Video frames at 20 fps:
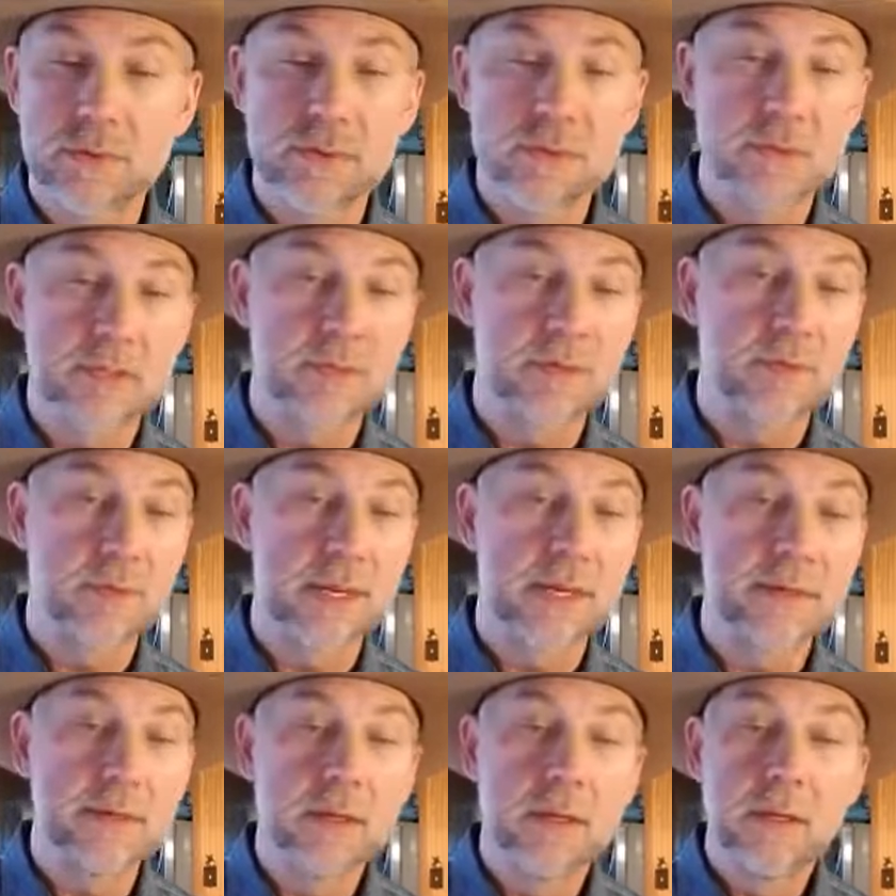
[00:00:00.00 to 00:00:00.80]
started to
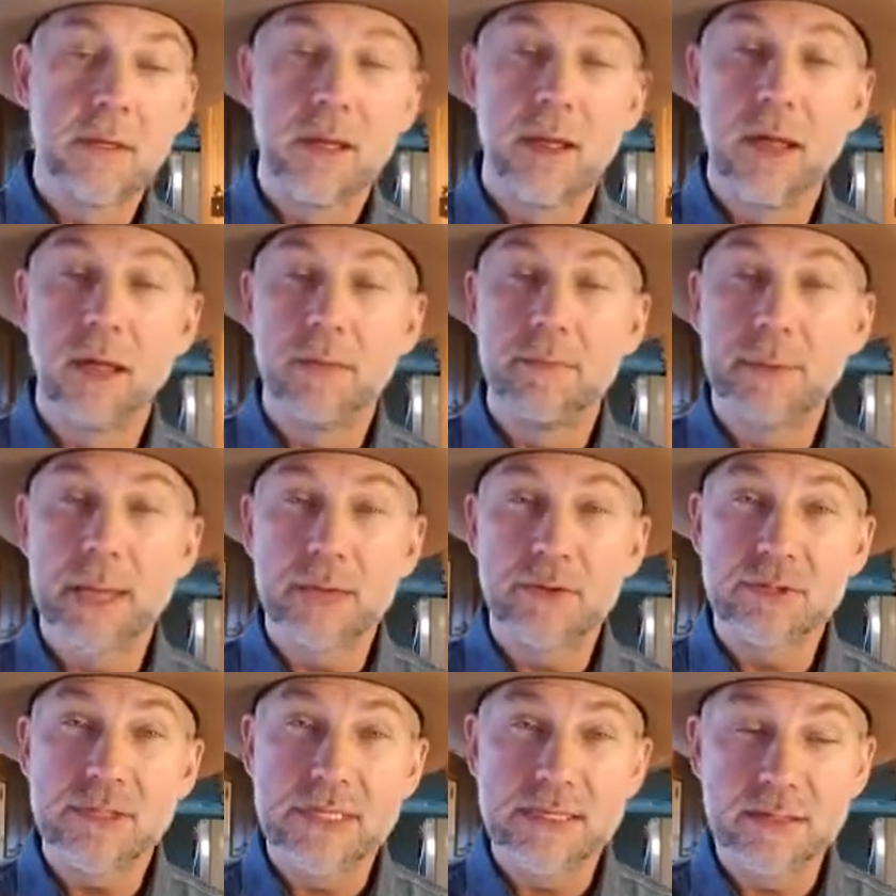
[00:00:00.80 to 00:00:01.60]
rain,
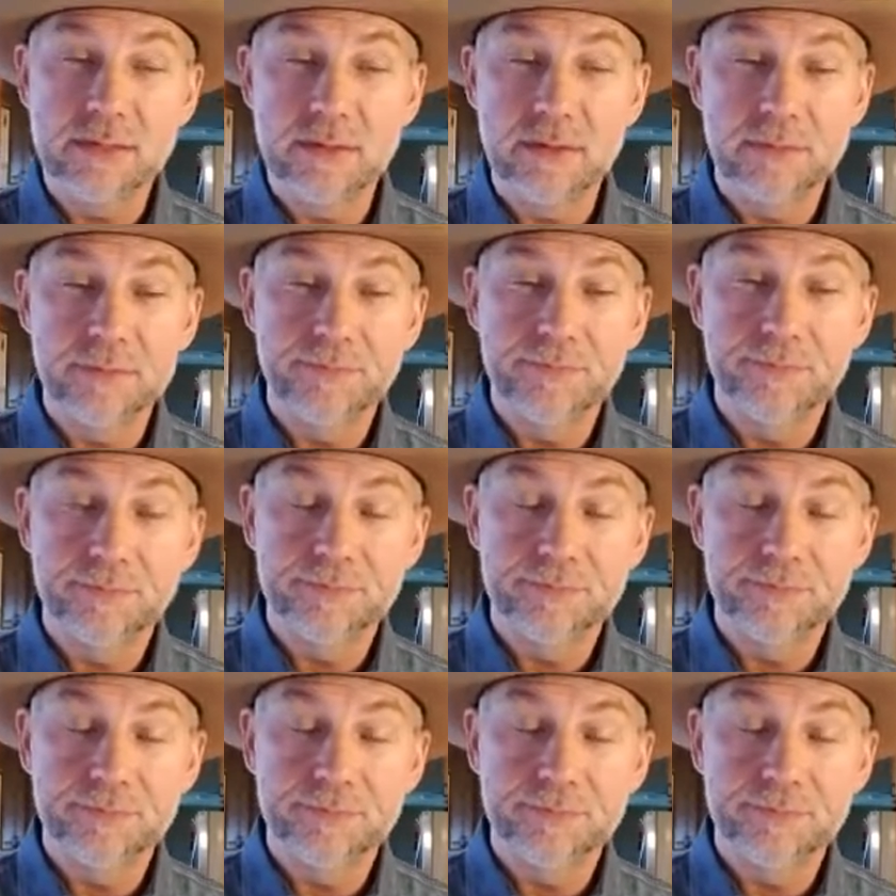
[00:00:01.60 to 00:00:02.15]
Mountain